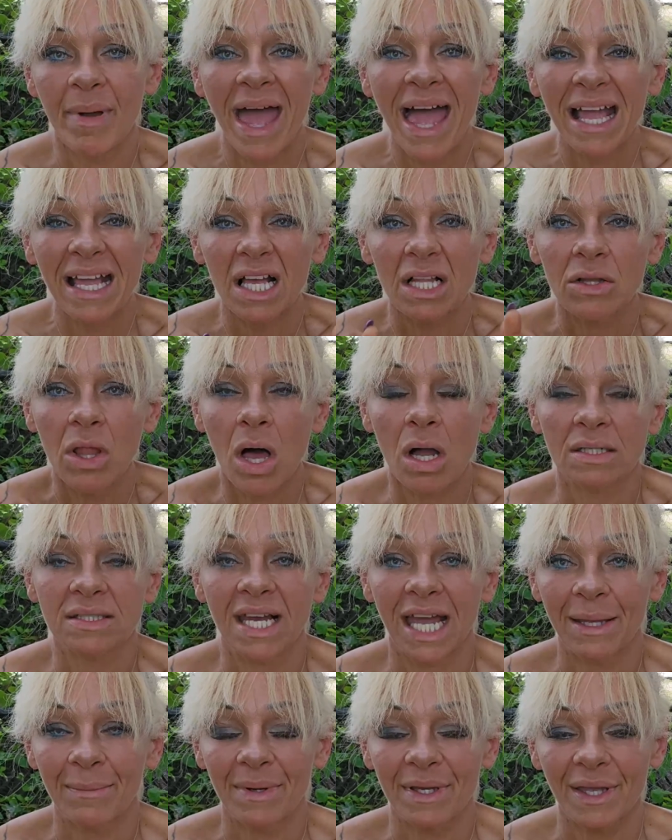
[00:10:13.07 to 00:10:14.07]
a long
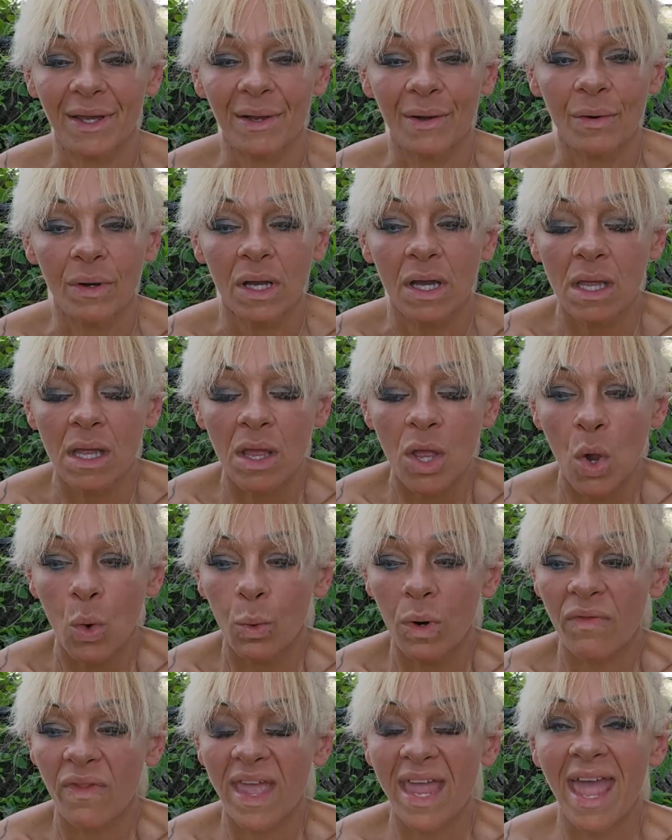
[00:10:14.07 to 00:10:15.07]
time ago,
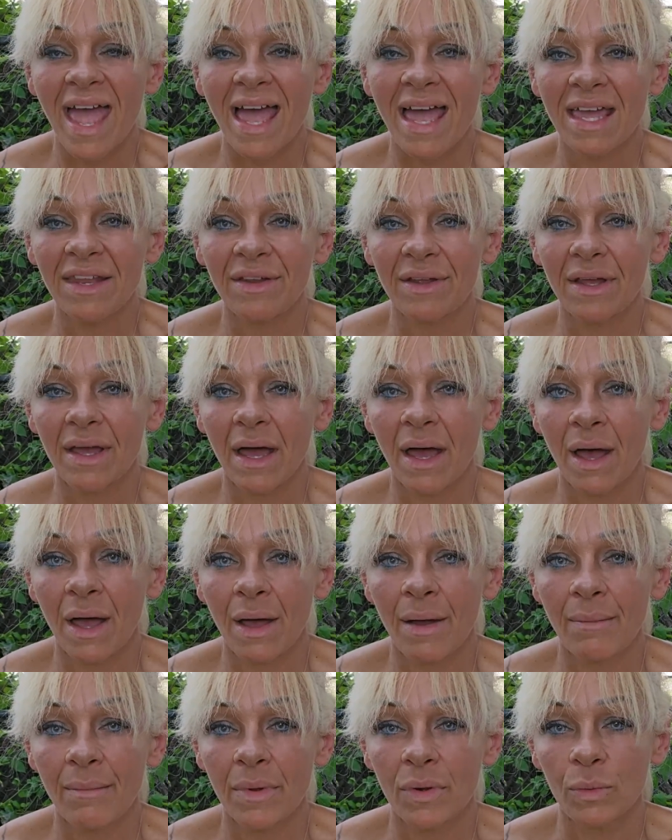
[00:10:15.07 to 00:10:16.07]
when they had
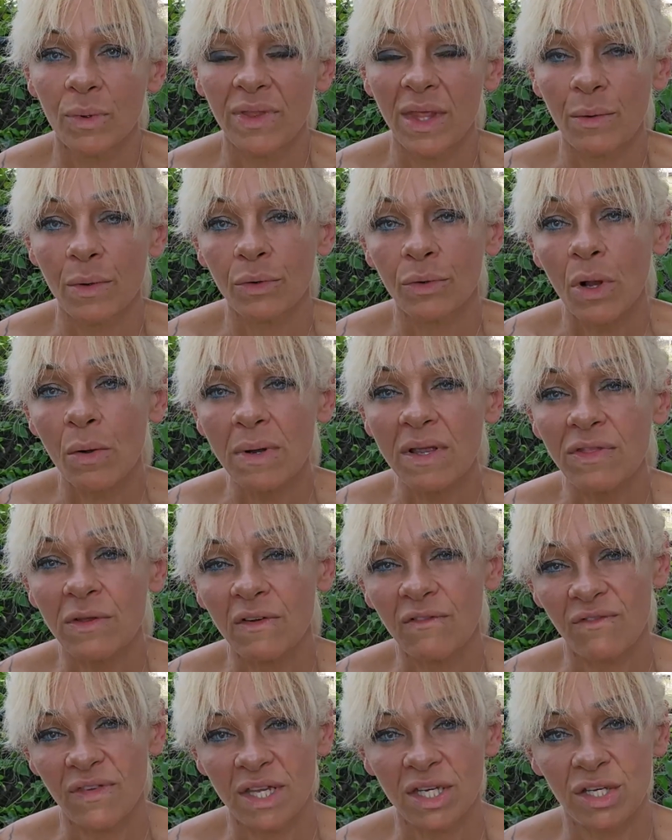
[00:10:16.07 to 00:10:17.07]
when they were growing their
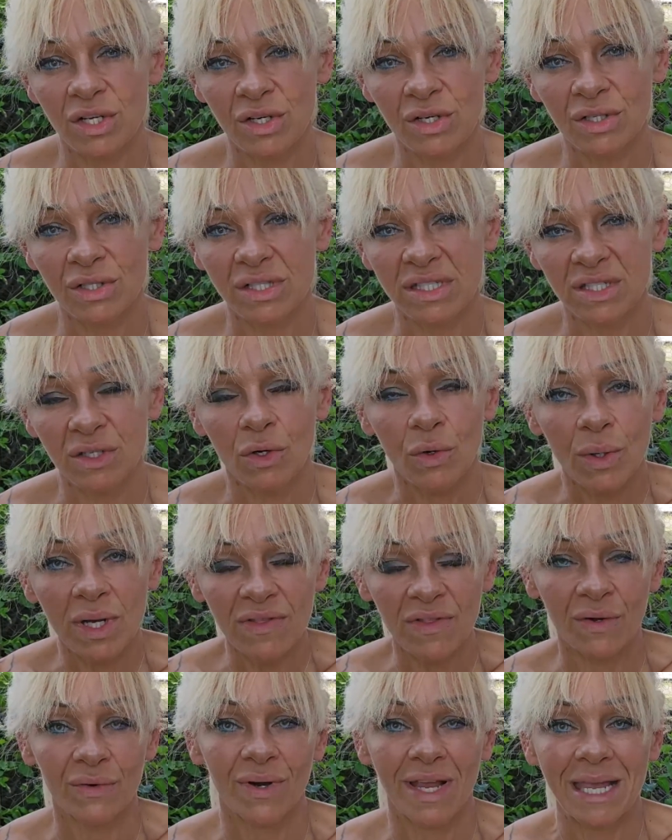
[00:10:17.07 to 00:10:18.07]
vineyards and growing
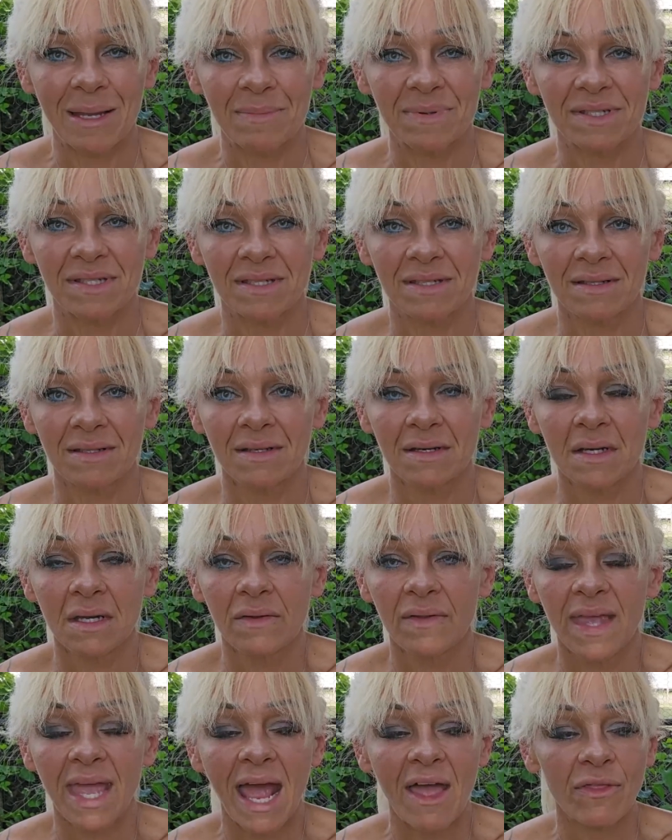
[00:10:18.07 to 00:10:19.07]
the grapes,
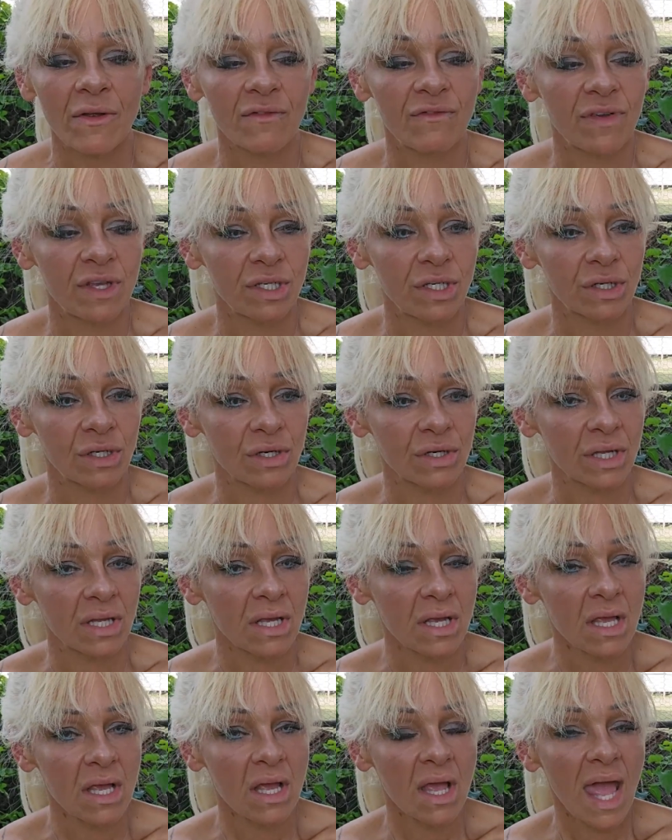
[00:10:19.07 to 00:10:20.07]
they had their vineyard.
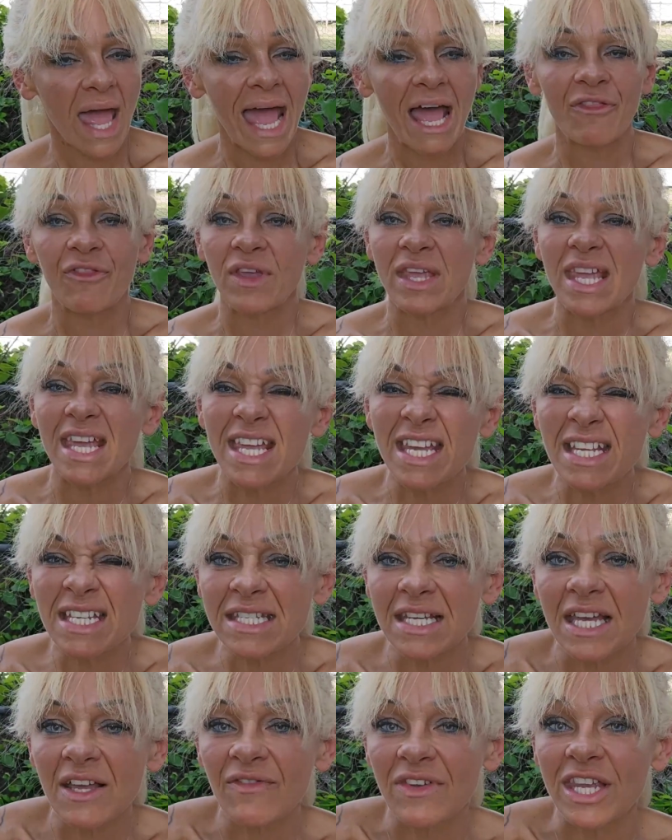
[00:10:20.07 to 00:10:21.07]
At the end
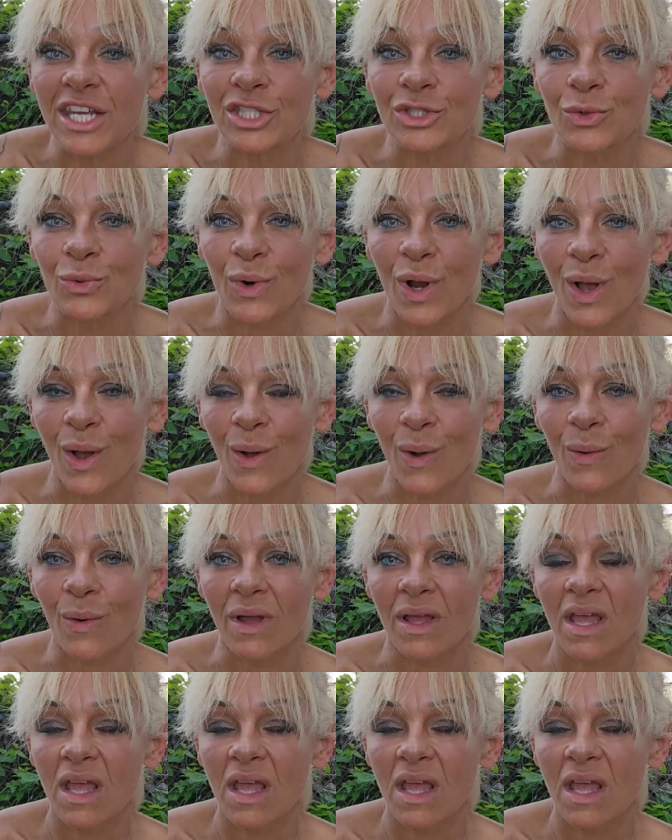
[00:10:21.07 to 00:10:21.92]
of each row,